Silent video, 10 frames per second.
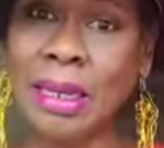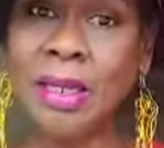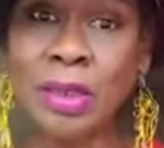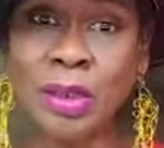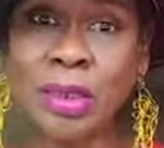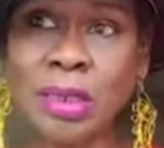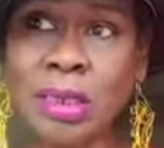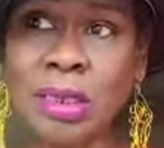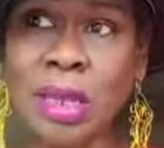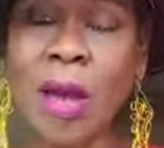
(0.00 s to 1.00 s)
is
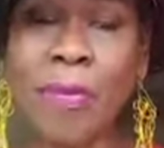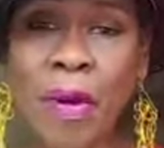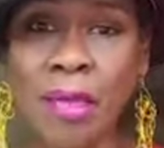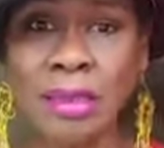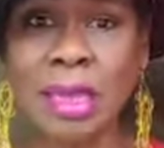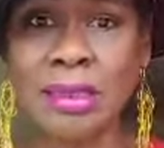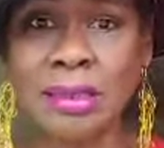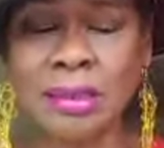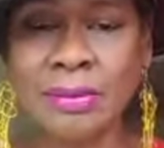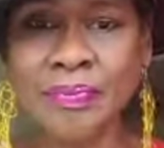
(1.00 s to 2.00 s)
a
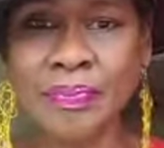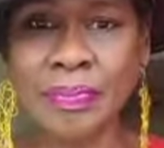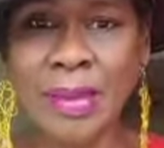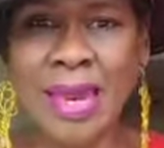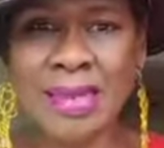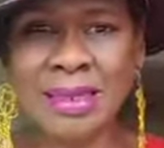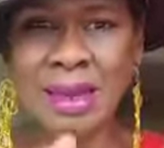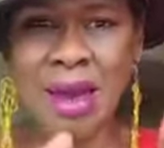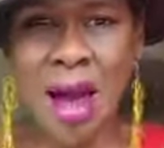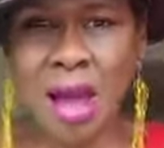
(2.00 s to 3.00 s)
process, and it's a
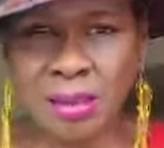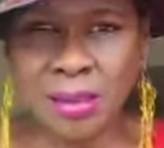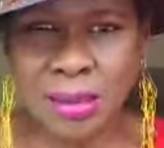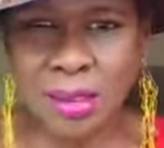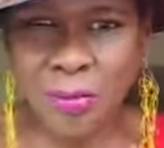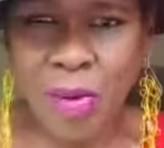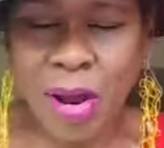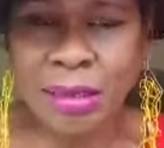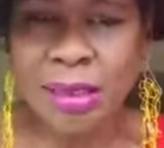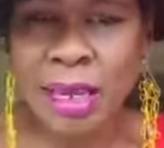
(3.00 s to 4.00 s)
constant
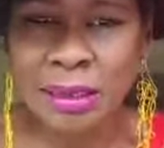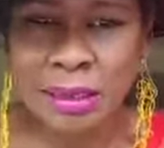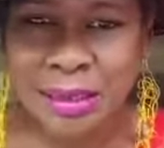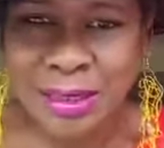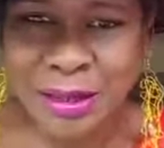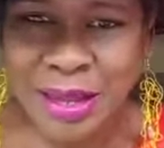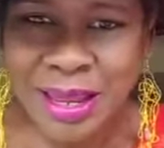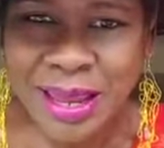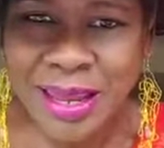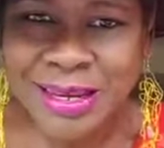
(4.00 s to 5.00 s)
process.
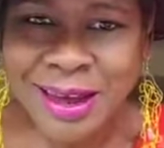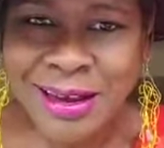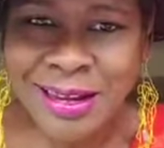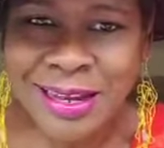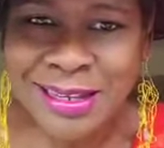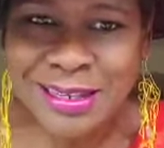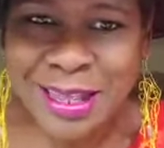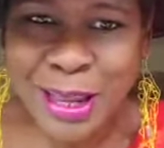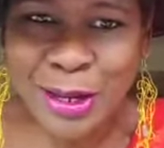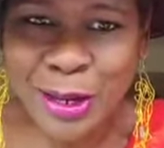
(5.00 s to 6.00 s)
Hey, darlings,
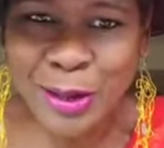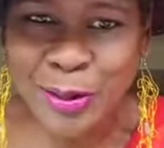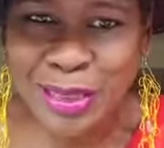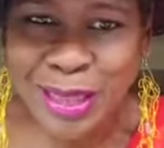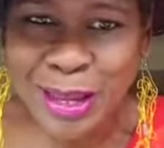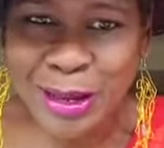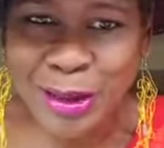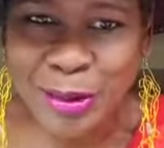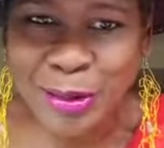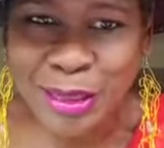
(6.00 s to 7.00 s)
thank you, thank
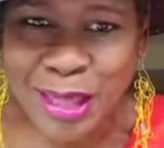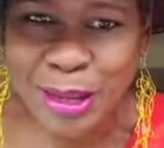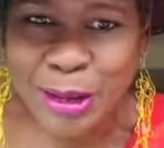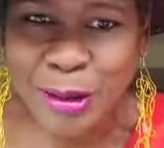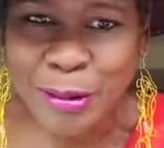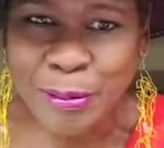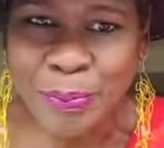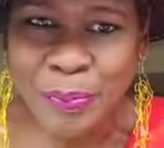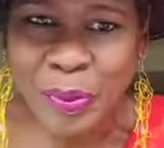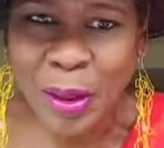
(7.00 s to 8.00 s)
you, thank you.
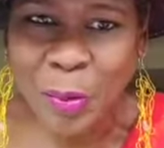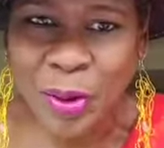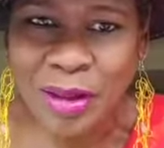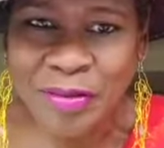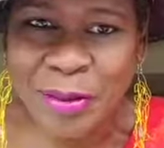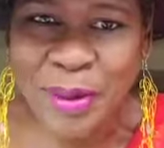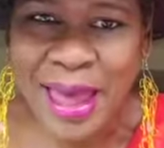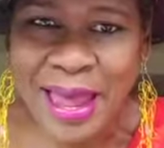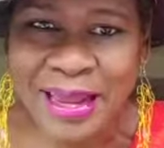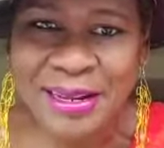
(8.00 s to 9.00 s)
I'm waving
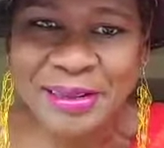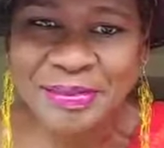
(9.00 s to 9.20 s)
back.